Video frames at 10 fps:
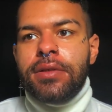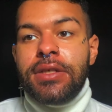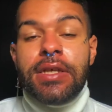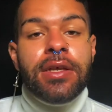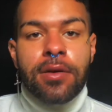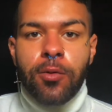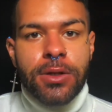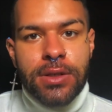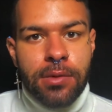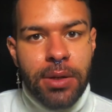seeking more
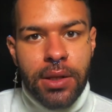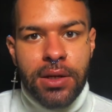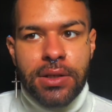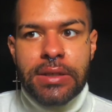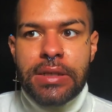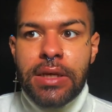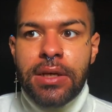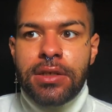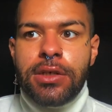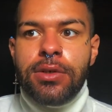stability,
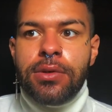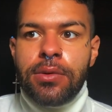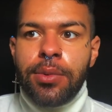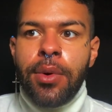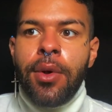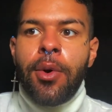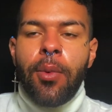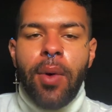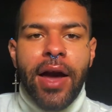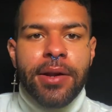seeking to
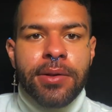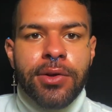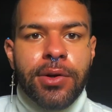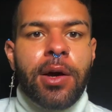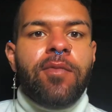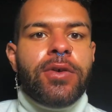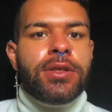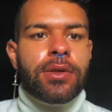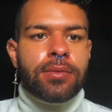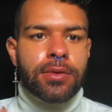widen their comfort
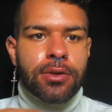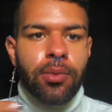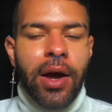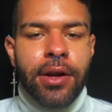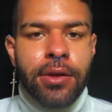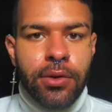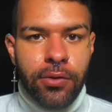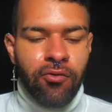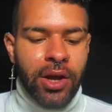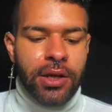zone, to widen their
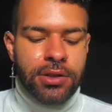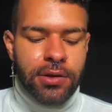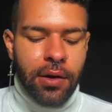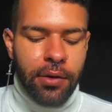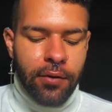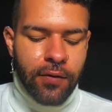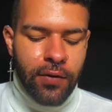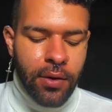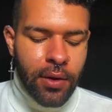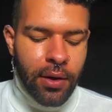range of
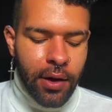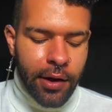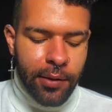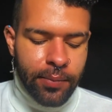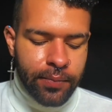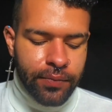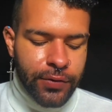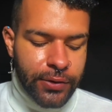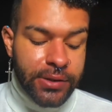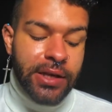um,
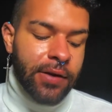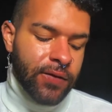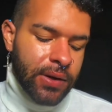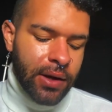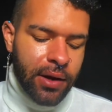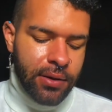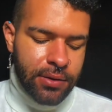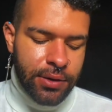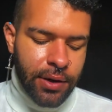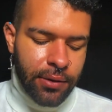their safety net,
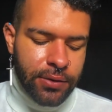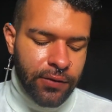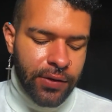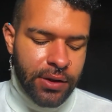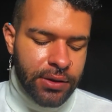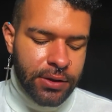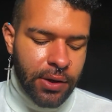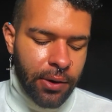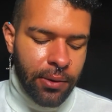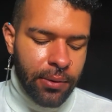you know, to really just
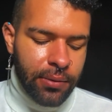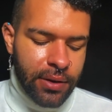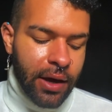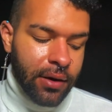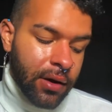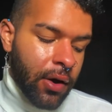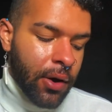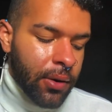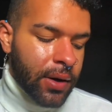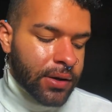go, yeah,
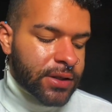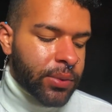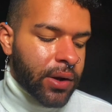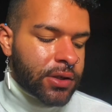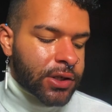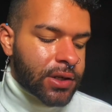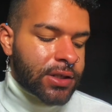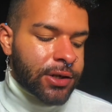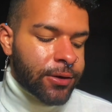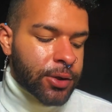go and explore uncharted
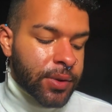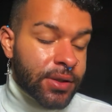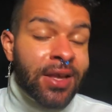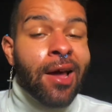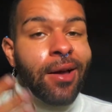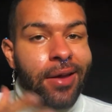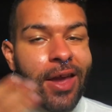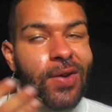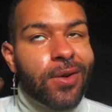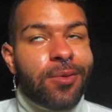territories,
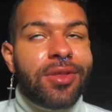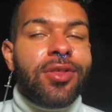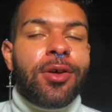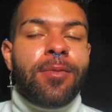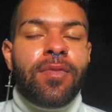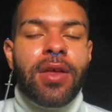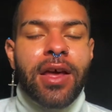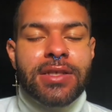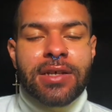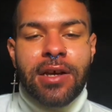carrying with them,
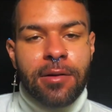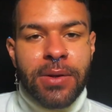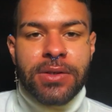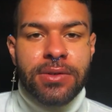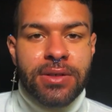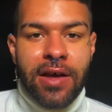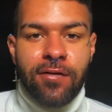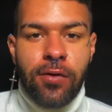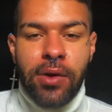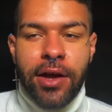as that Nine of Pentacles, that
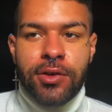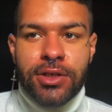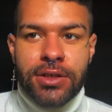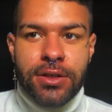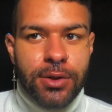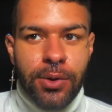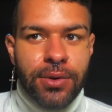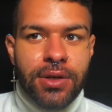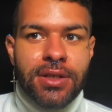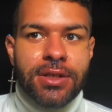full energy. So
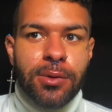it's